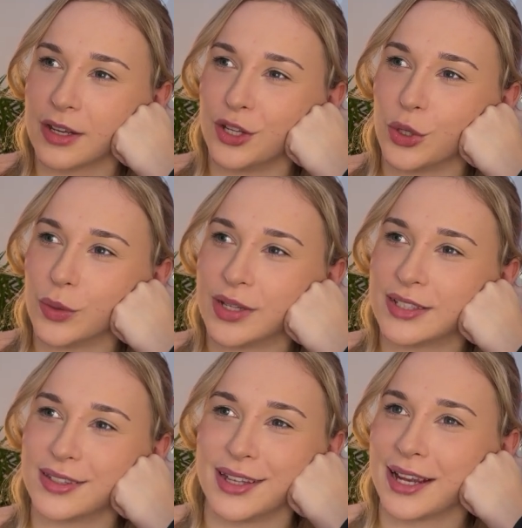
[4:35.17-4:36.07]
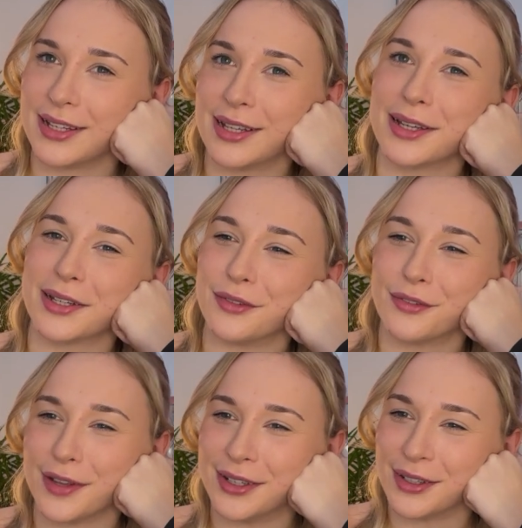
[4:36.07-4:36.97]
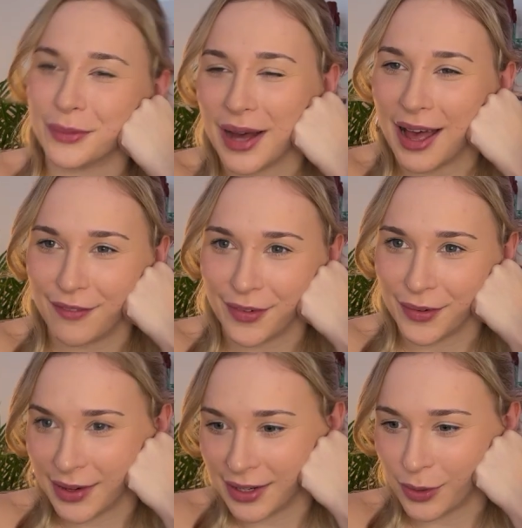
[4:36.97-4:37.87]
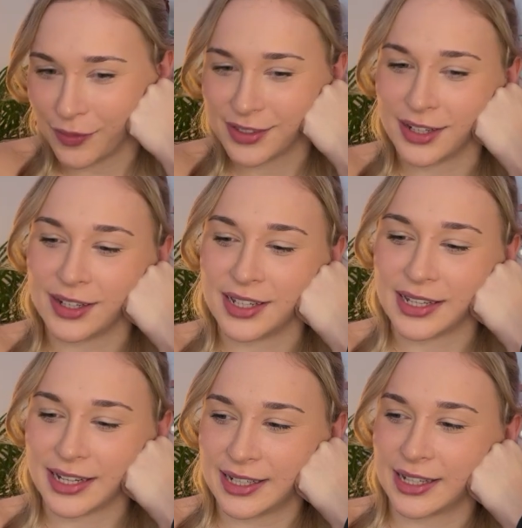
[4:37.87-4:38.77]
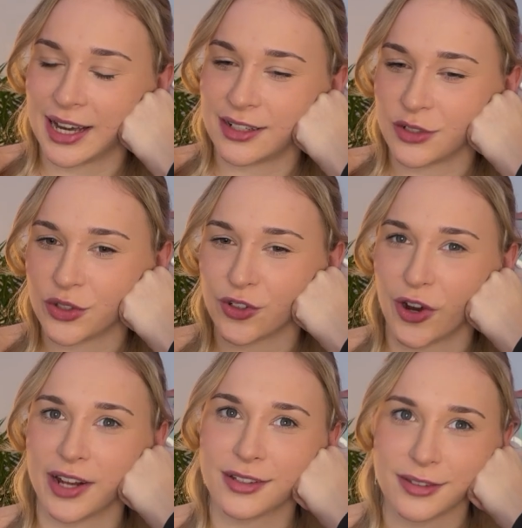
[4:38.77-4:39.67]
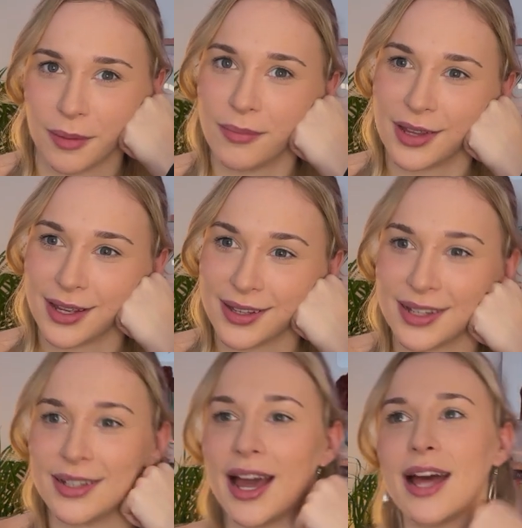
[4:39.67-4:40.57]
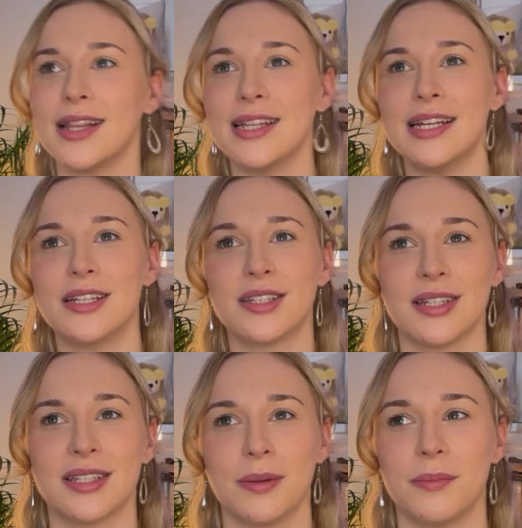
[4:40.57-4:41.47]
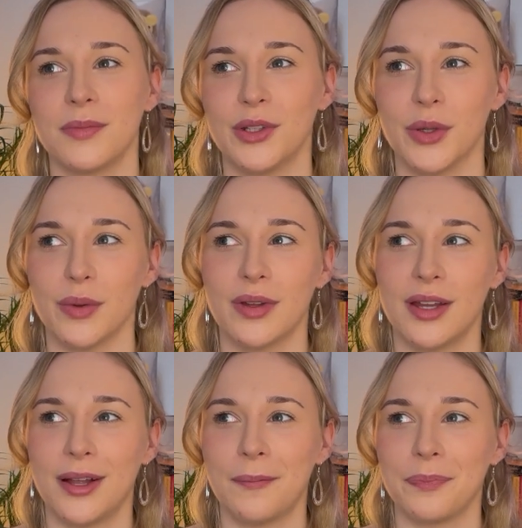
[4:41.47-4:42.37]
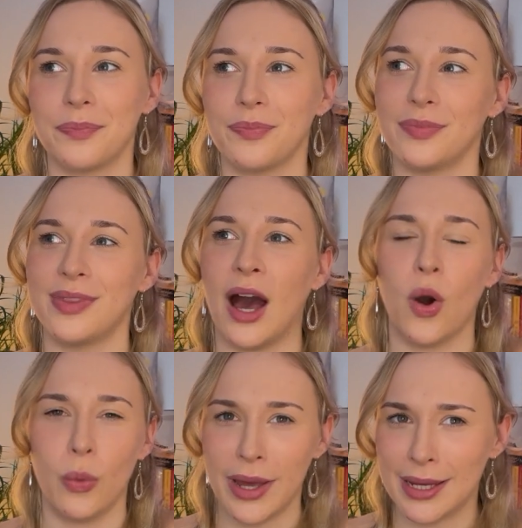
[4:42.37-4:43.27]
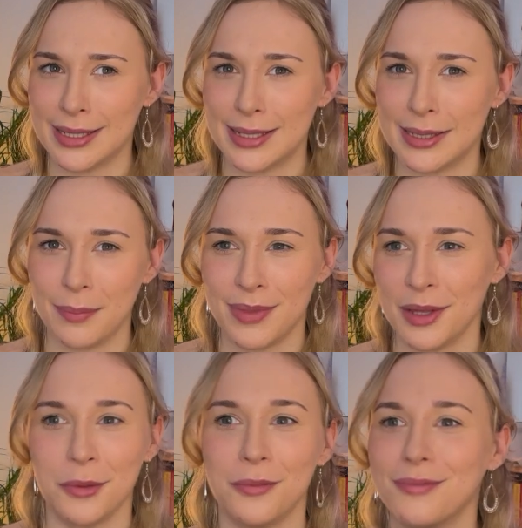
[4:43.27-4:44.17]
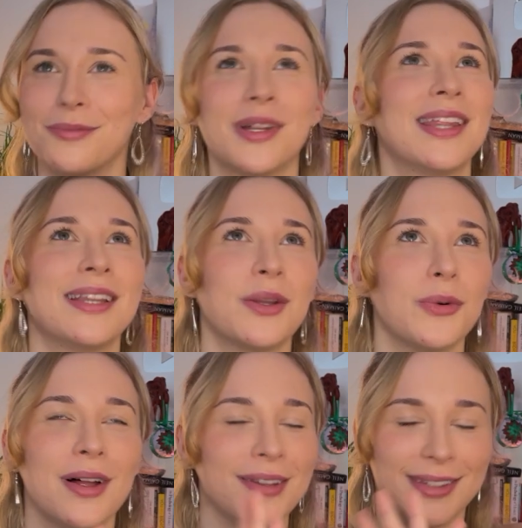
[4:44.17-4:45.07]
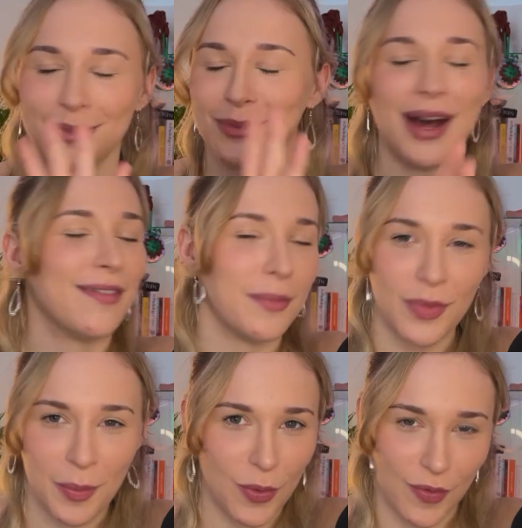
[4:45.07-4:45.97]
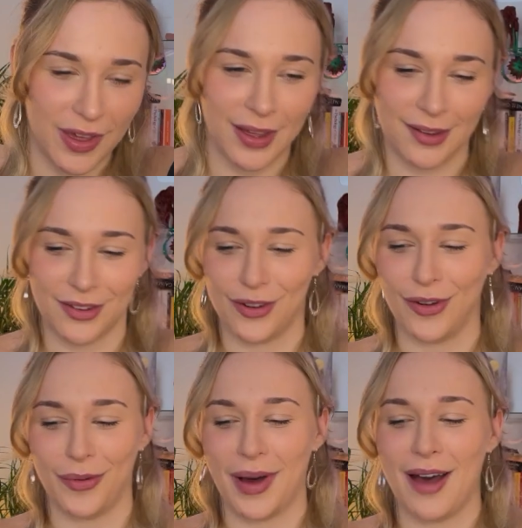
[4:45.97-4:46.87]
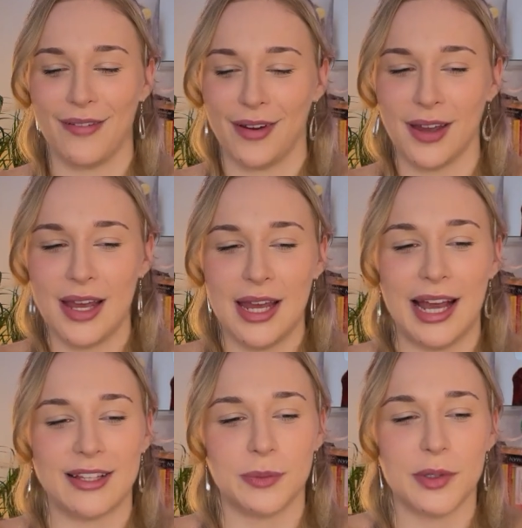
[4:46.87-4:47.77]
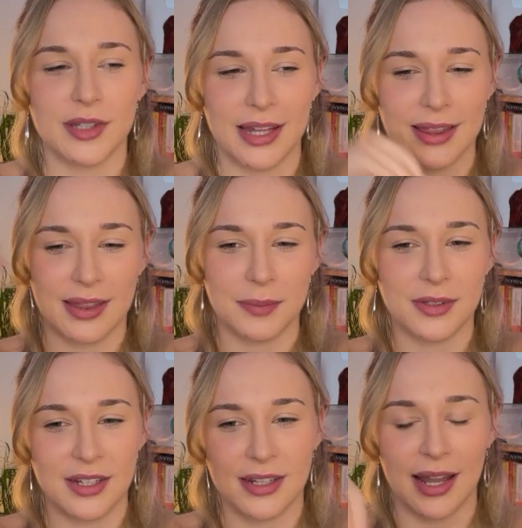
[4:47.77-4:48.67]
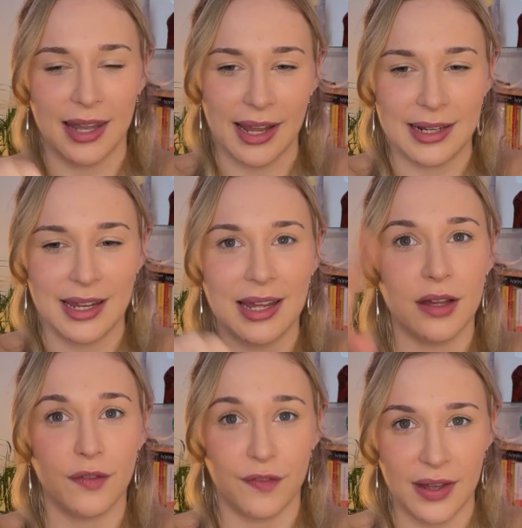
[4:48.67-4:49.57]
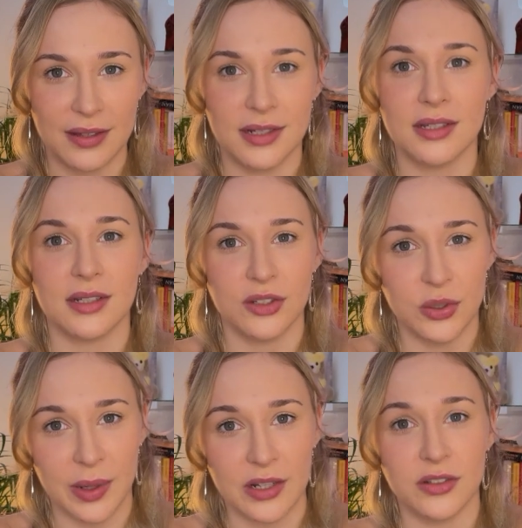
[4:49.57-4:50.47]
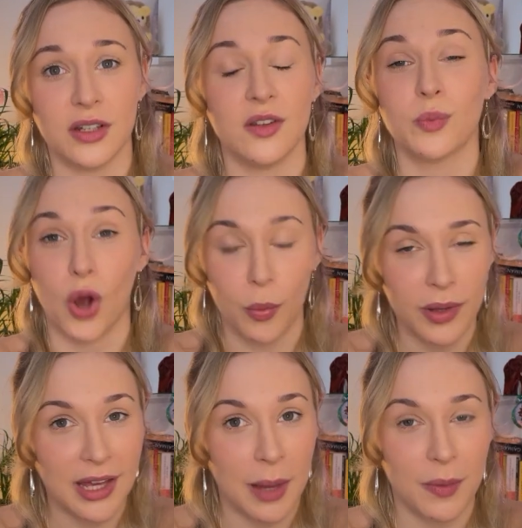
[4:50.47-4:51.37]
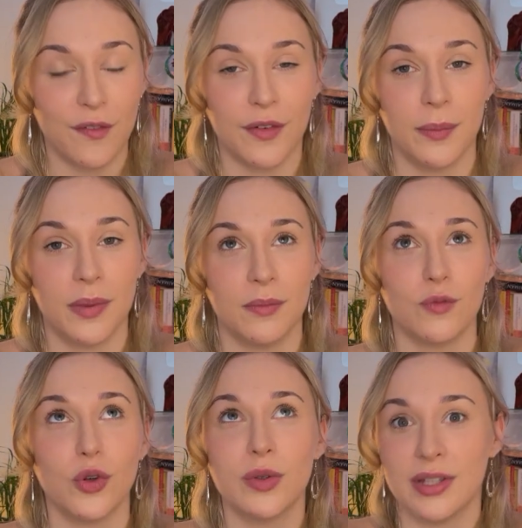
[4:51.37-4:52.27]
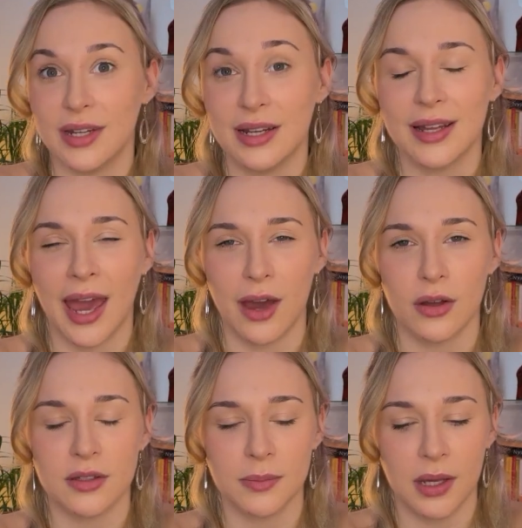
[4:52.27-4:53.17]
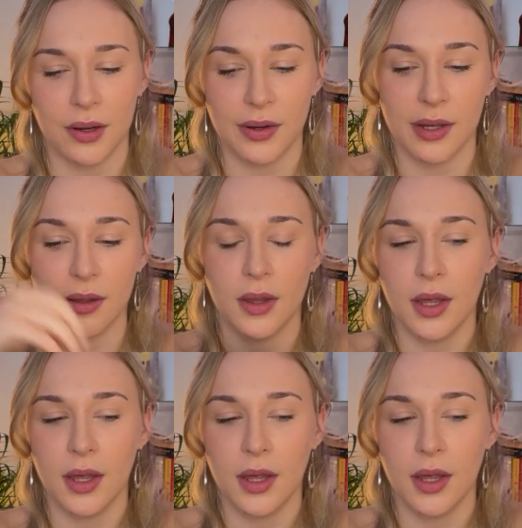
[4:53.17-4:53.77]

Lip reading: you know, it's lightning and thunder, whatever, and all of a sudden the lightning kind of strikes something, and that leads to some, you know, that awakens something within the world, whatever the movie is, you know, whatever. It's almost like I'm seeing that lightning, fated situations, probably coming from, rooted in chaos, I'm hearing,